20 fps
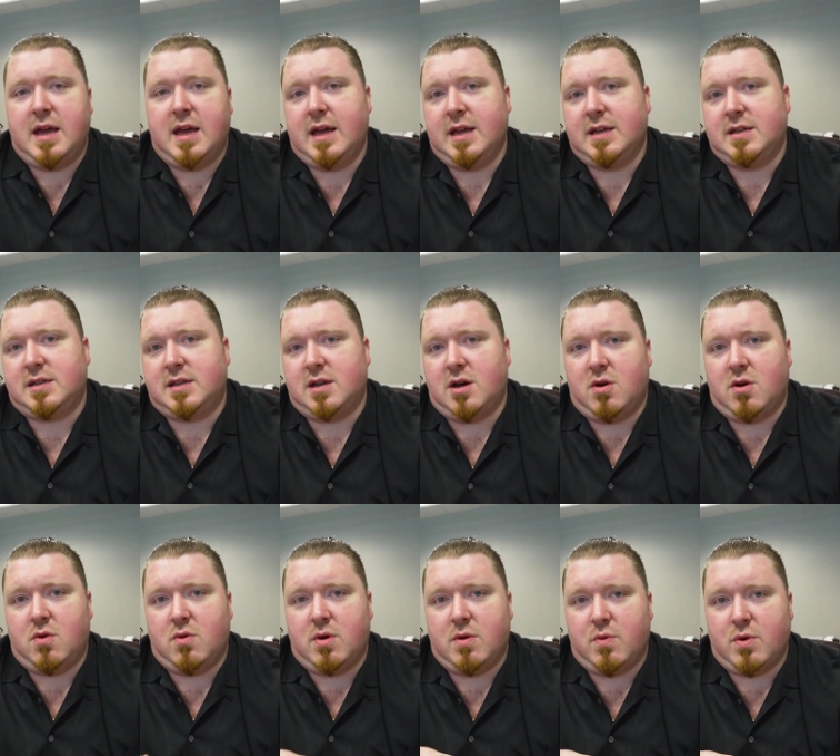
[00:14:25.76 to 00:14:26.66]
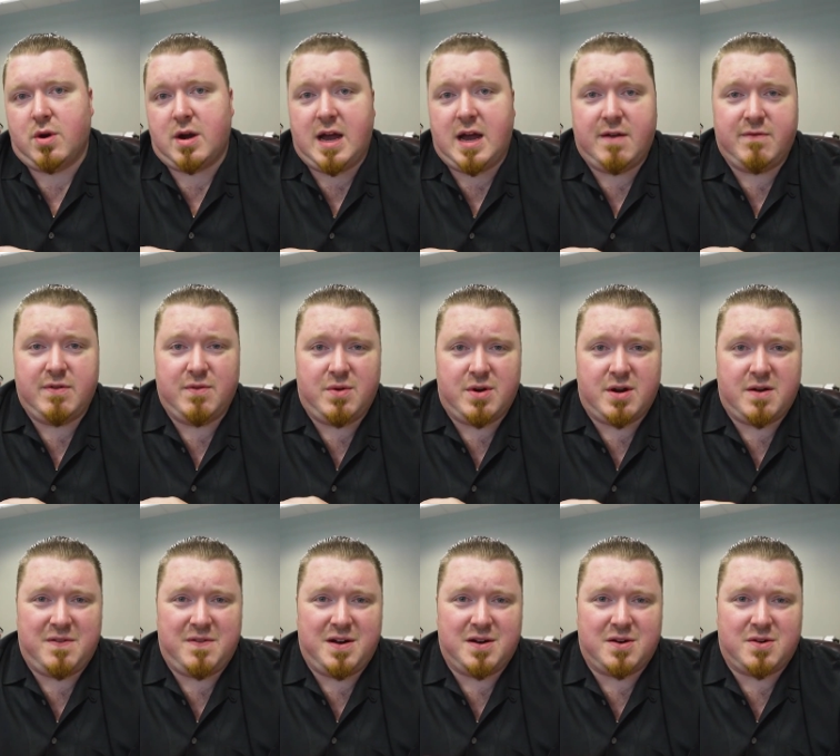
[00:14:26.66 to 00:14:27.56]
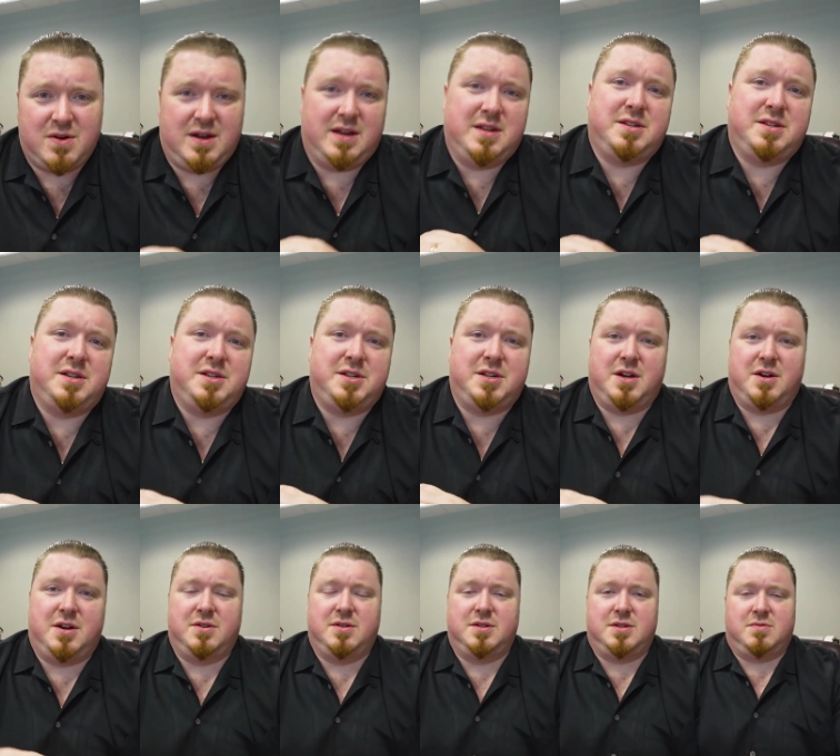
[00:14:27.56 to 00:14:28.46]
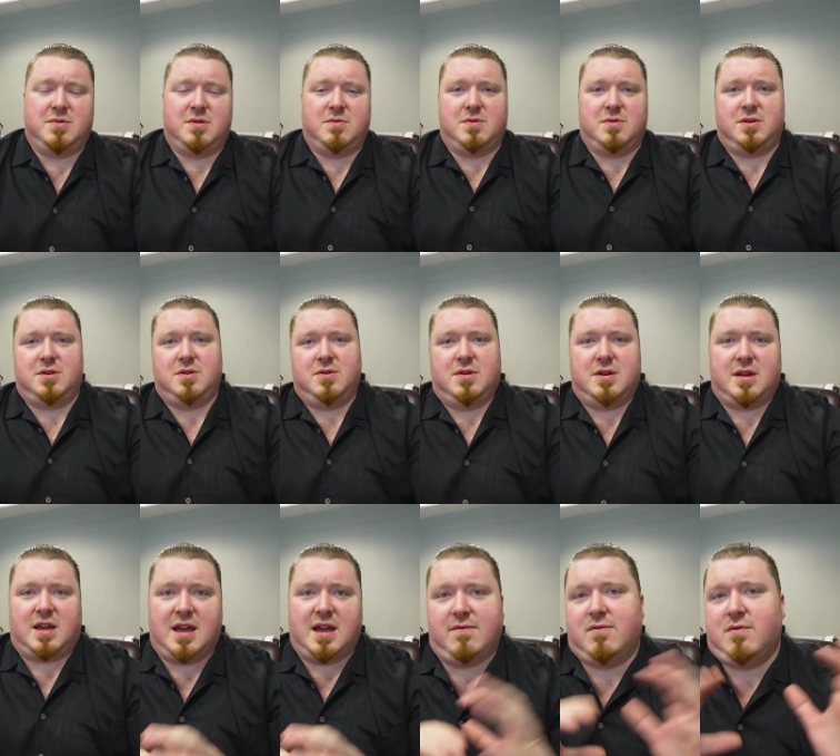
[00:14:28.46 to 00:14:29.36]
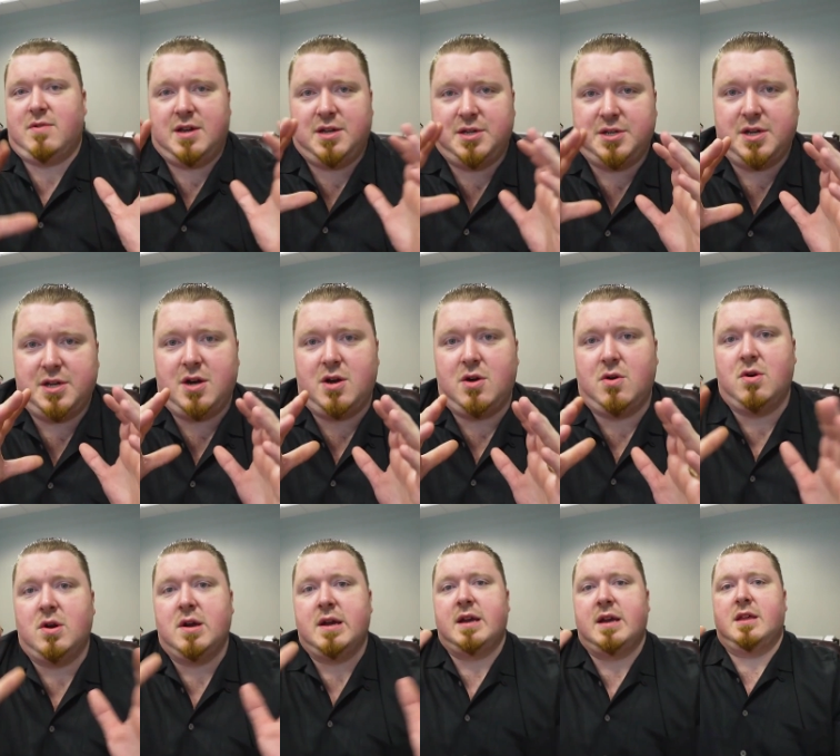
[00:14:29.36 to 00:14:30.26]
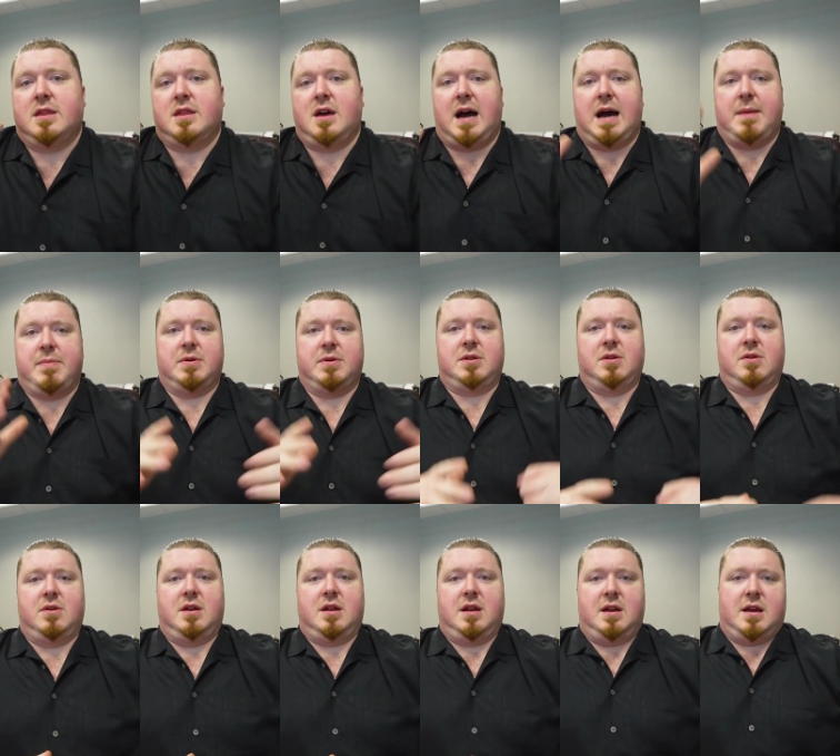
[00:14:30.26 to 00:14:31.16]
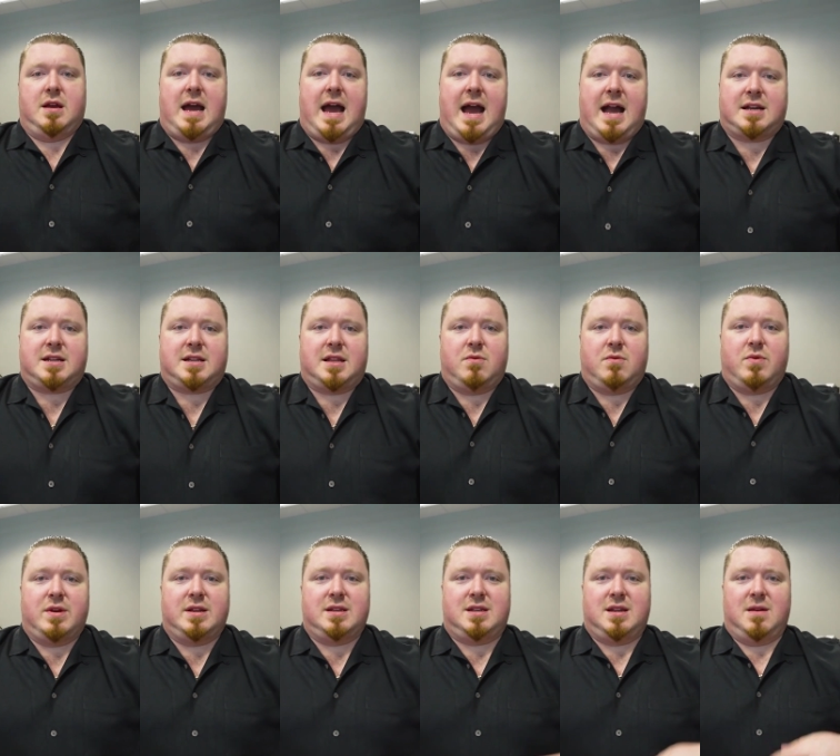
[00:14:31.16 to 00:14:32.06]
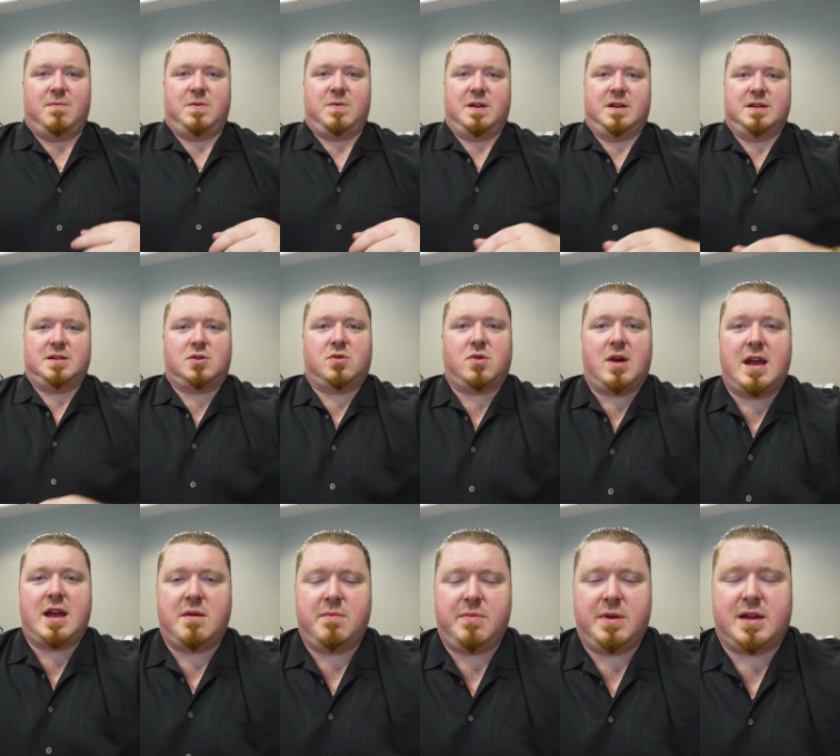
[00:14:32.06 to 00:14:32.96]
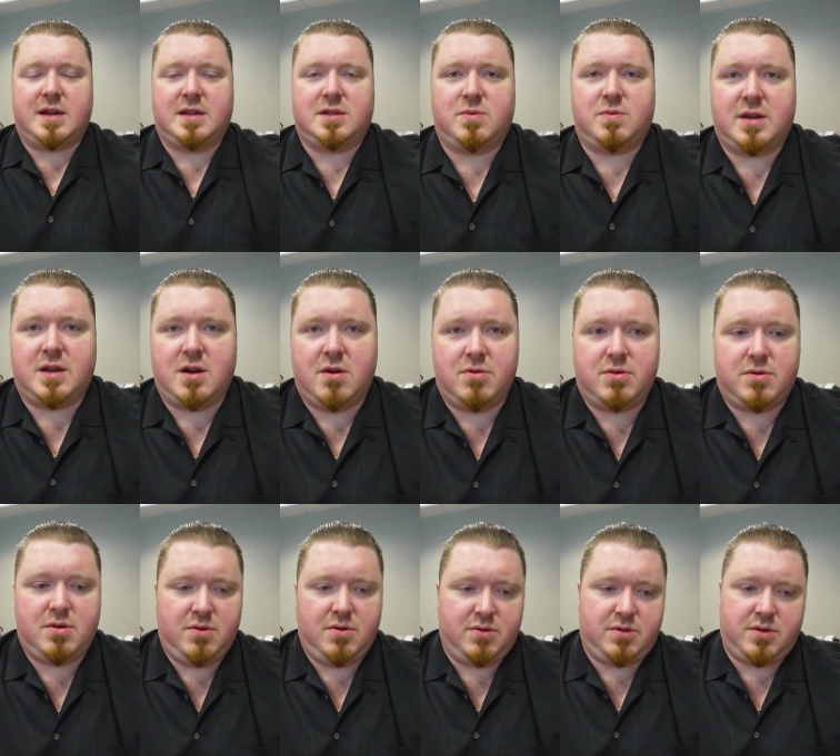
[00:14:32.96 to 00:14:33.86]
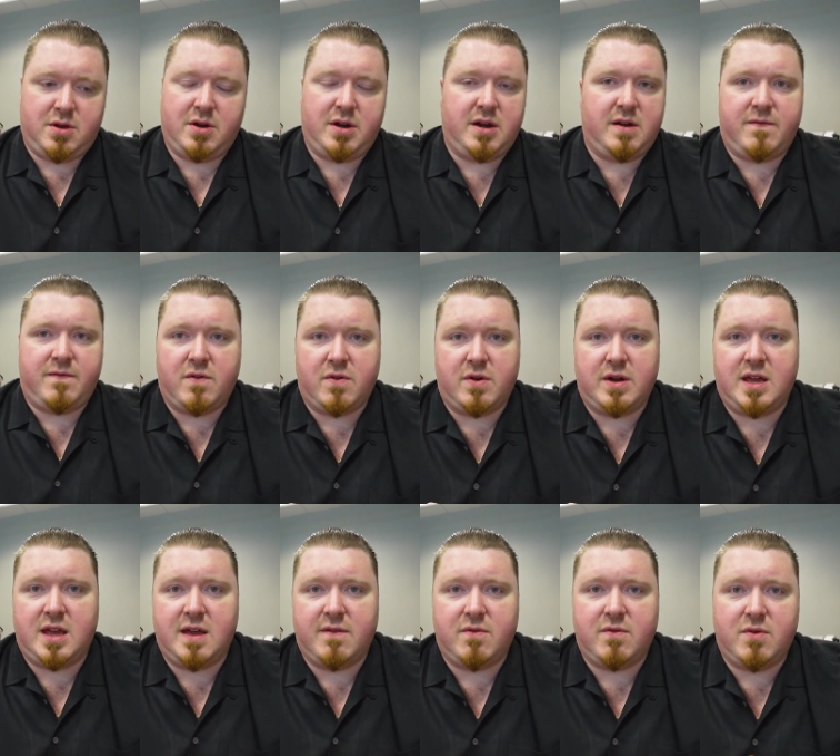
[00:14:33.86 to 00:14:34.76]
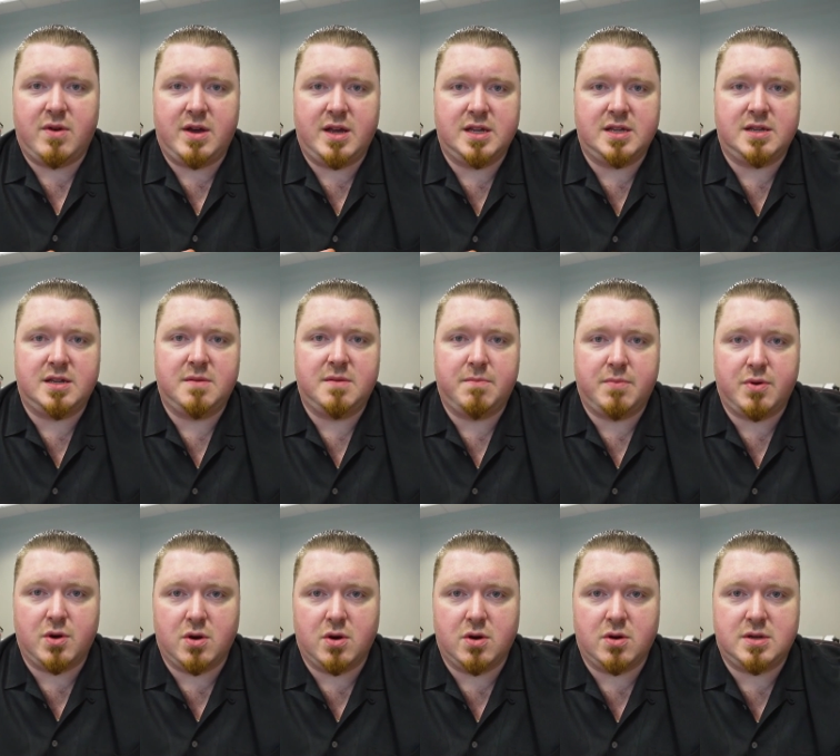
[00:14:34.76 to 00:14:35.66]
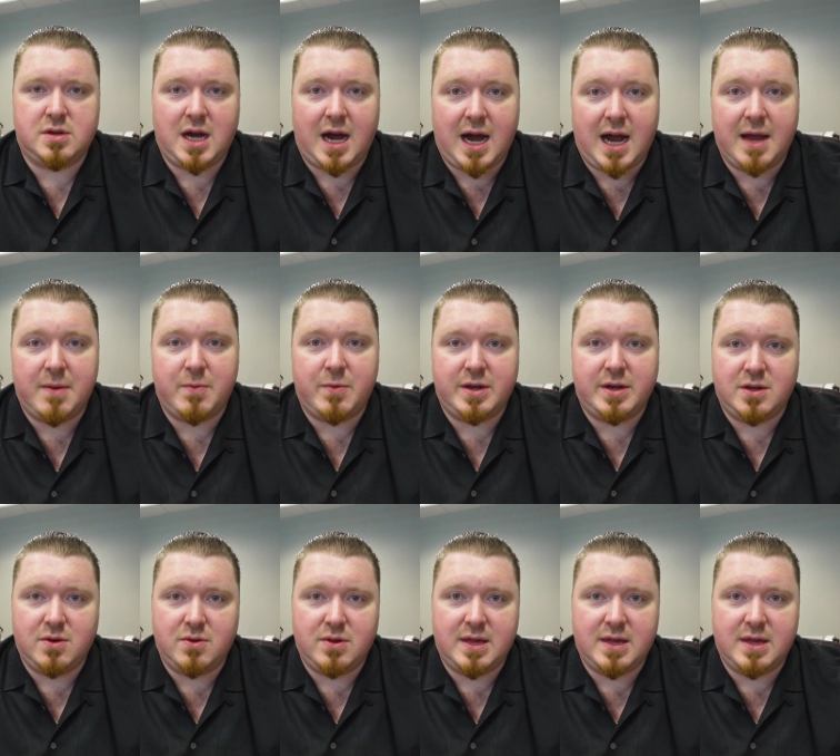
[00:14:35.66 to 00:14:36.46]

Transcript: And so when we're having one of our crazy shows where we're doing a giveaway show, the opportunity to actually win something is great, because we go through 30 to 40 giveaways per time we do